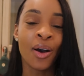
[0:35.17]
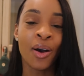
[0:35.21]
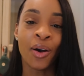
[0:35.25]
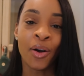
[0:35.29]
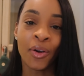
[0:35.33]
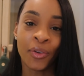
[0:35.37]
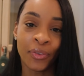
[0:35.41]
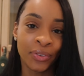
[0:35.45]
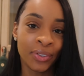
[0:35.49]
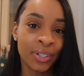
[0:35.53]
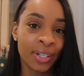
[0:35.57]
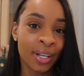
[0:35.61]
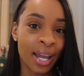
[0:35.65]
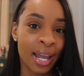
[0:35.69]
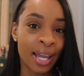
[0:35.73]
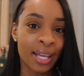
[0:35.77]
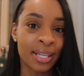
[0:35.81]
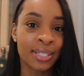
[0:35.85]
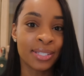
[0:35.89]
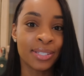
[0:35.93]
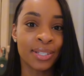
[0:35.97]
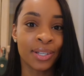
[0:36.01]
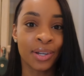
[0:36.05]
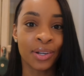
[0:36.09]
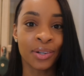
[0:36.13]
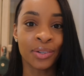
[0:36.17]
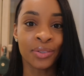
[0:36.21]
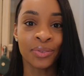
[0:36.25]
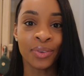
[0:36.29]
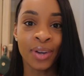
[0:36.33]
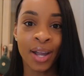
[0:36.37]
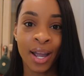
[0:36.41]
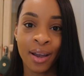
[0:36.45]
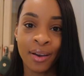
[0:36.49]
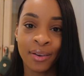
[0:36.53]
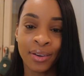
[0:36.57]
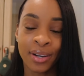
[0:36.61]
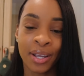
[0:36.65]
Hopefully you guys stick
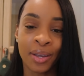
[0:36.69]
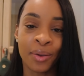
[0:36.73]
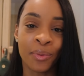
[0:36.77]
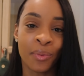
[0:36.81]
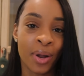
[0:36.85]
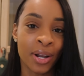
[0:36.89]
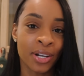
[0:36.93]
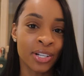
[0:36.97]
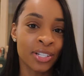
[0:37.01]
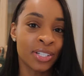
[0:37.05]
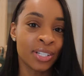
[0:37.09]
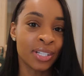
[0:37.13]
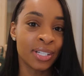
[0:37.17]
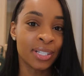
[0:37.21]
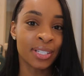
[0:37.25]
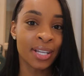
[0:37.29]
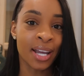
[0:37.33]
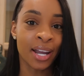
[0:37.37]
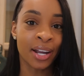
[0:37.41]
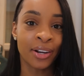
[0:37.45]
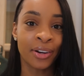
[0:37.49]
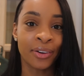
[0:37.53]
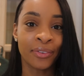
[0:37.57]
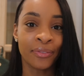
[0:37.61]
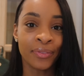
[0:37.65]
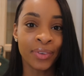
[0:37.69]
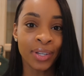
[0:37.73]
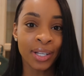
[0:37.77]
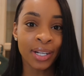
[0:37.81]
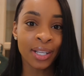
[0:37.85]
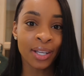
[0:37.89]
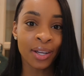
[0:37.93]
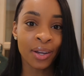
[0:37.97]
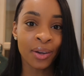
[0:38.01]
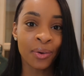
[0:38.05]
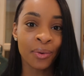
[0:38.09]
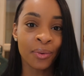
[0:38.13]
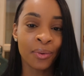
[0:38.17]
around and watch the entire
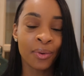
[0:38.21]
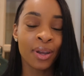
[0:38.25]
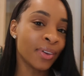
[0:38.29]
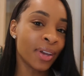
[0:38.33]
video.